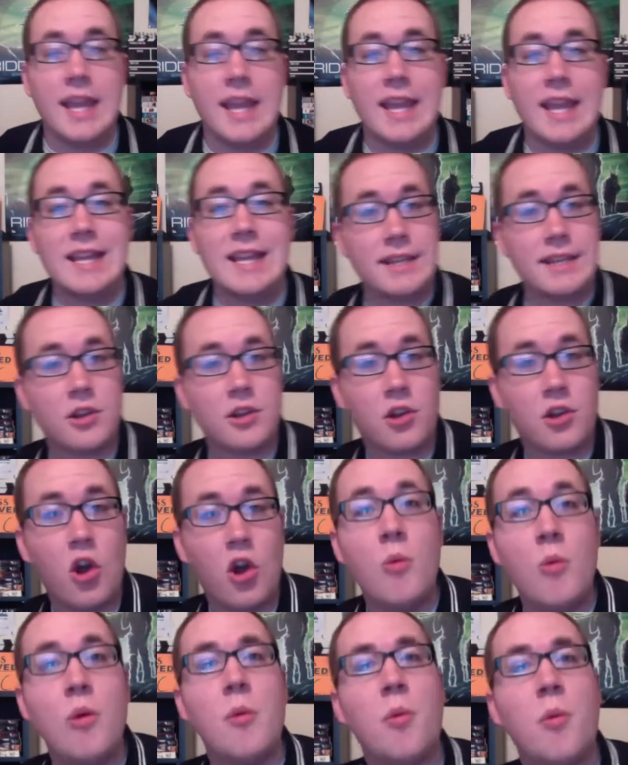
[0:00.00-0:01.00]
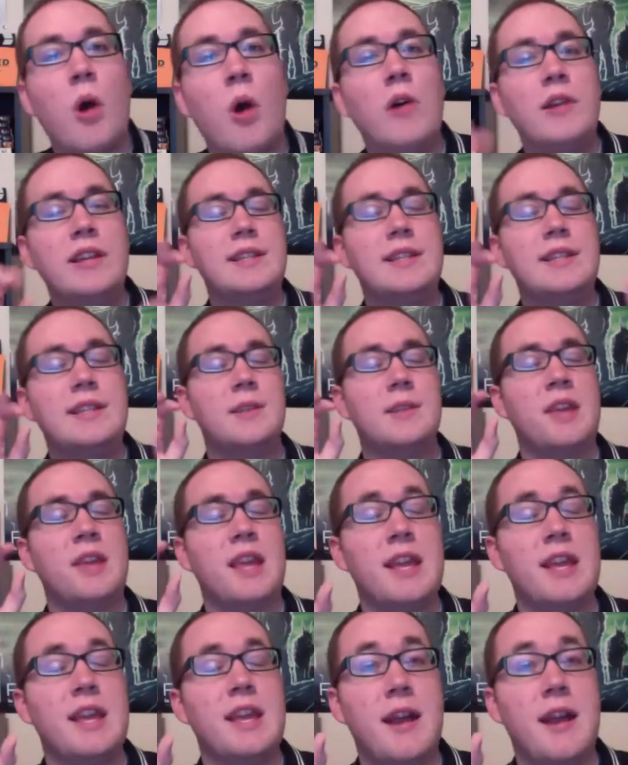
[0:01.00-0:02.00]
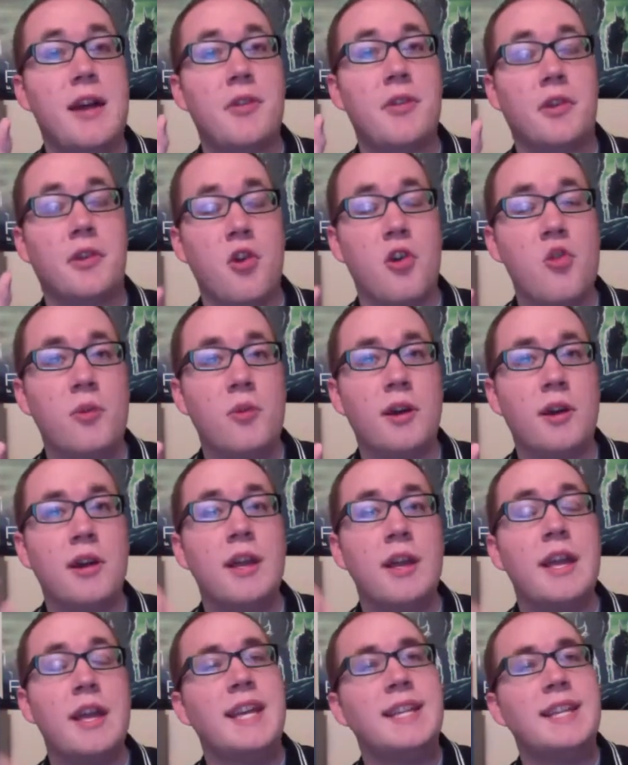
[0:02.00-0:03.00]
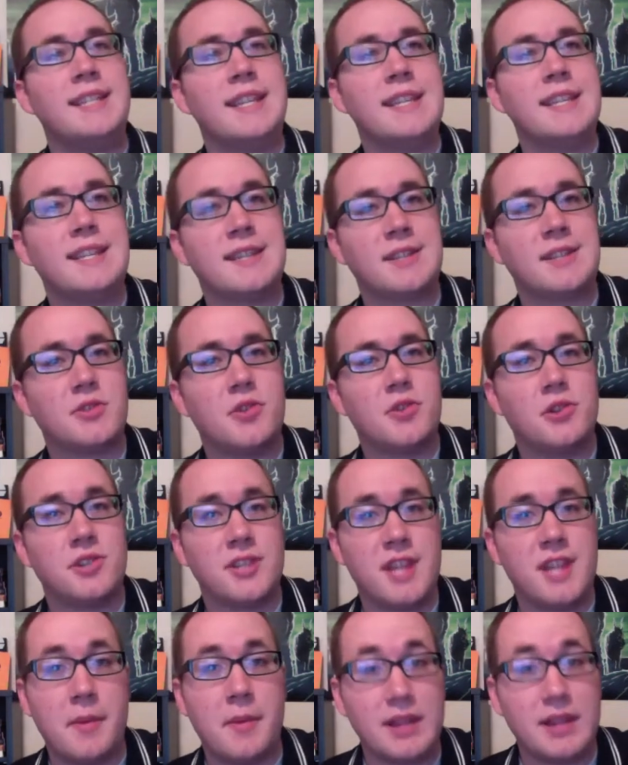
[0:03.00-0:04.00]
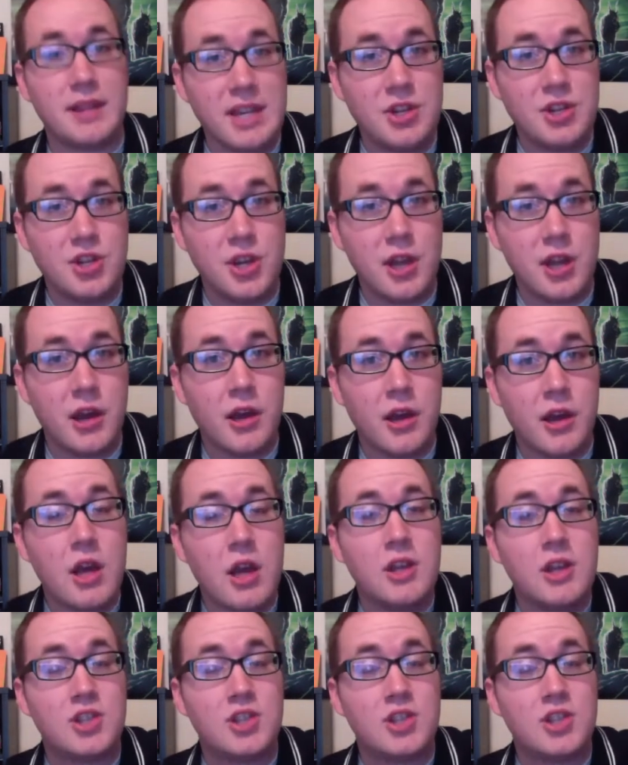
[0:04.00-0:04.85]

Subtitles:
He's in a coma. While he's slipping in and out of the coma, he sees this nurse named Alicia.